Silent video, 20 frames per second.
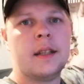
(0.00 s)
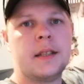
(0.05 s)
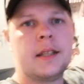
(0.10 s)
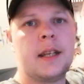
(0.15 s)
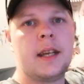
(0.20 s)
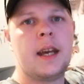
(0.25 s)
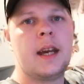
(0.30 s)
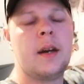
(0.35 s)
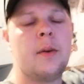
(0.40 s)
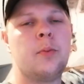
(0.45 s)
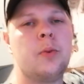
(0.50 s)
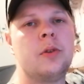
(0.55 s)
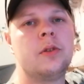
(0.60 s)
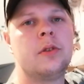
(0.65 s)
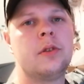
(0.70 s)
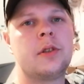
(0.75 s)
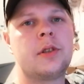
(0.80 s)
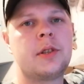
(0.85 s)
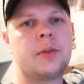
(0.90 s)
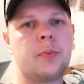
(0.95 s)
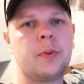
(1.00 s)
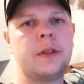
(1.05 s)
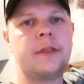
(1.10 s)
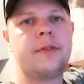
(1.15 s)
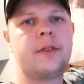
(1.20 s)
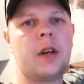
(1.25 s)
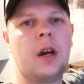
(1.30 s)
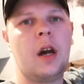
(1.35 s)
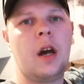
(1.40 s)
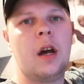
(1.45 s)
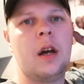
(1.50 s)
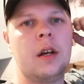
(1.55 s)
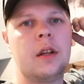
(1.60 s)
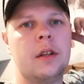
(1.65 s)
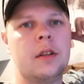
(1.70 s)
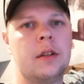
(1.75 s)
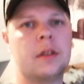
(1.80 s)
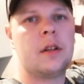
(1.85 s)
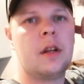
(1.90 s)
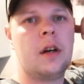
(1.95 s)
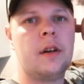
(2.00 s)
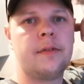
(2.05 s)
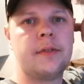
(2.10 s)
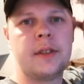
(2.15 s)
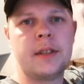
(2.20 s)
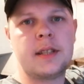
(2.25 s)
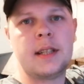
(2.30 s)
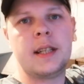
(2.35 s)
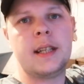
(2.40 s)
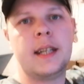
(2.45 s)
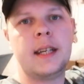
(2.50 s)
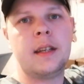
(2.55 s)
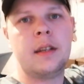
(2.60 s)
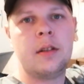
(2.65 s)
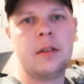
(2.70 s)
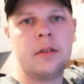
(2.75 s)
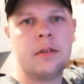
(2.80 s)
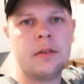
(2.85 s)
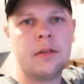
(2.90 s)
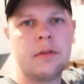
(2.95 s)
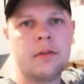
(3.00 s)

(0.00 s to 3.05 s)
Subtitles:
So yeah, once we've got, obviously,